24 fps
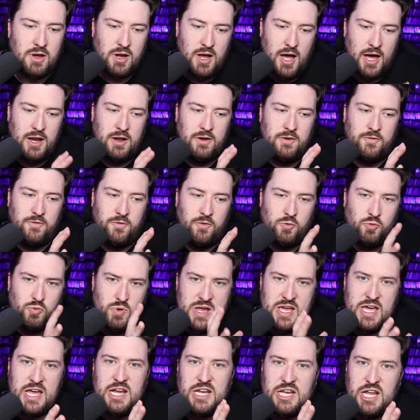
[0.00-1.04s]
kind of
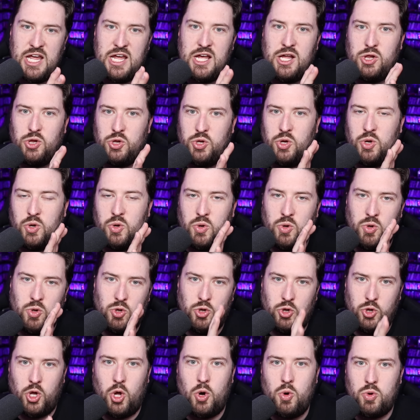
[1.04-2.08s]
rinky-dink little
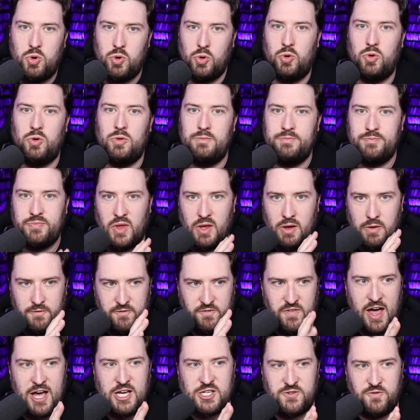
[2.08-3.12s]
local
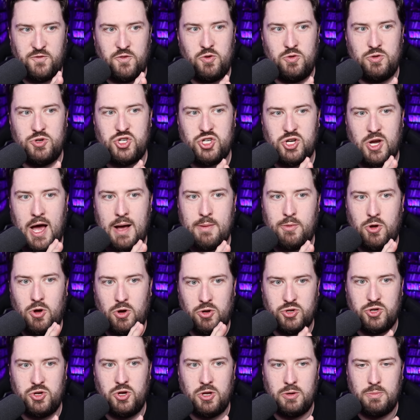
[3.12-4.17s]
fast food shop
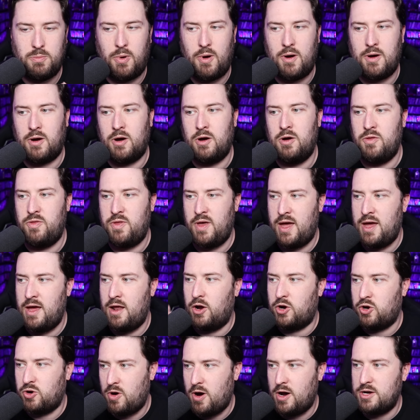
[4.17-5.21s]
called Good Burger that
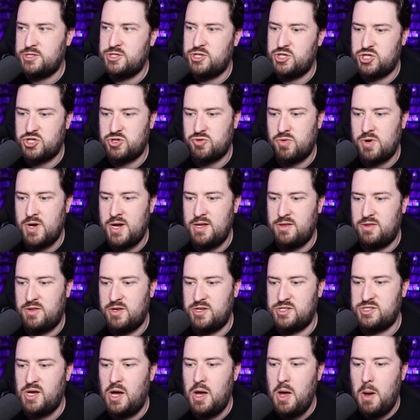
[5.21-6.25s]
across the street
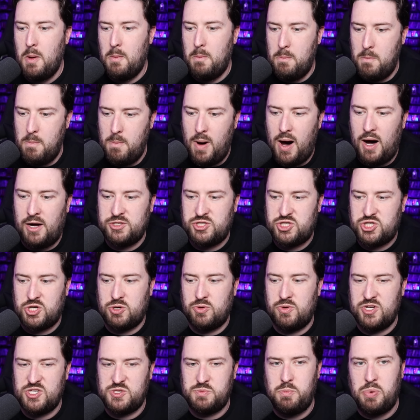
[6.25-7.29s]
this
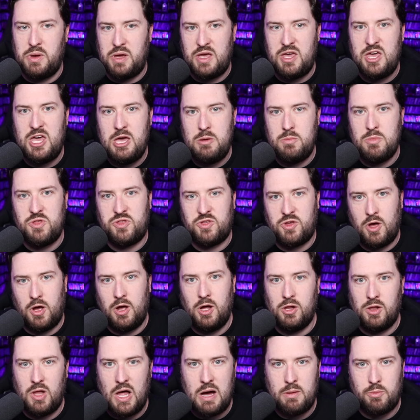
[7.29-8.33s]
monstrous behemoth
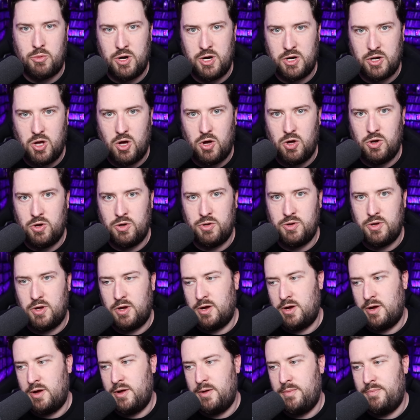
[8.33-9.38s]
conglomerate called
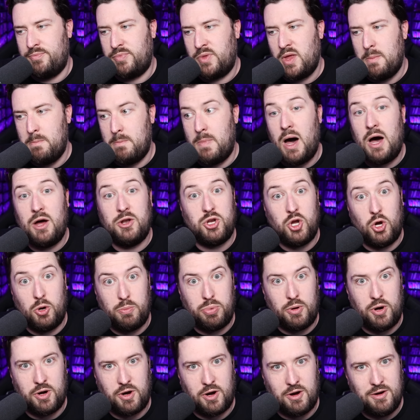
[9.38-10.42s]
um, Mondo
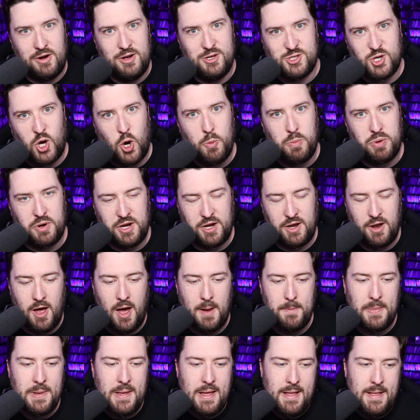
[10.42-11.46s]
Burger is opening
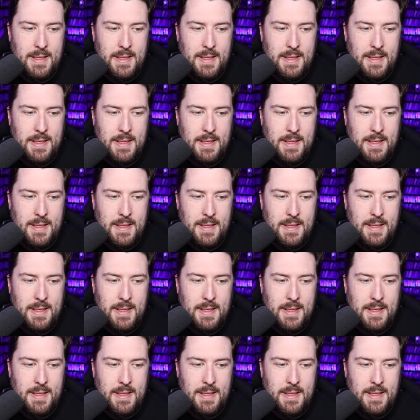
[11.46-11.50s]
up.